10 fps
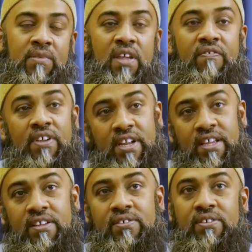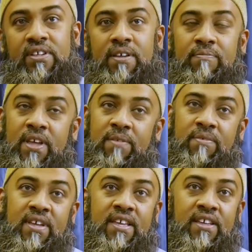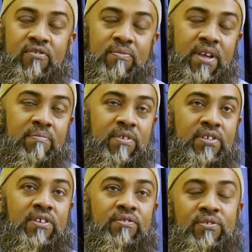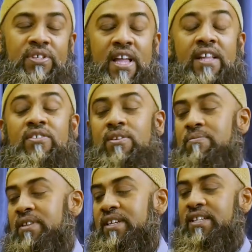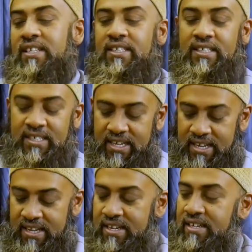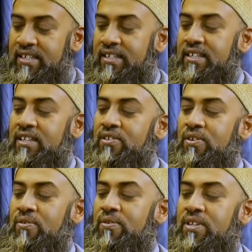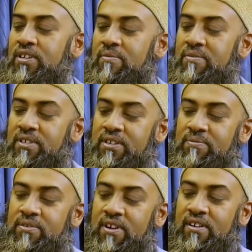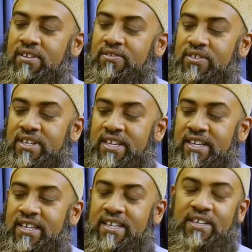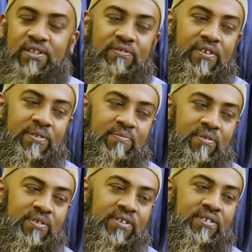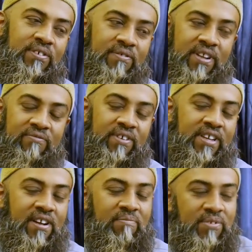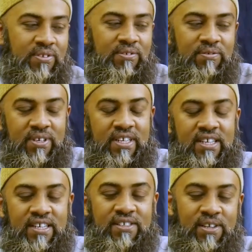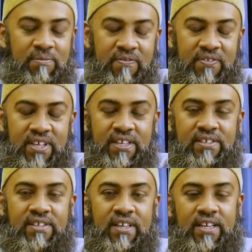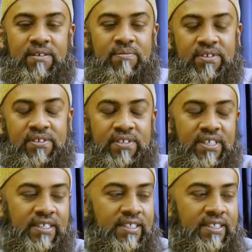If it is, it may be, you may misunderstand something. And so the terminology is very important. So when we come to some of these hikmas,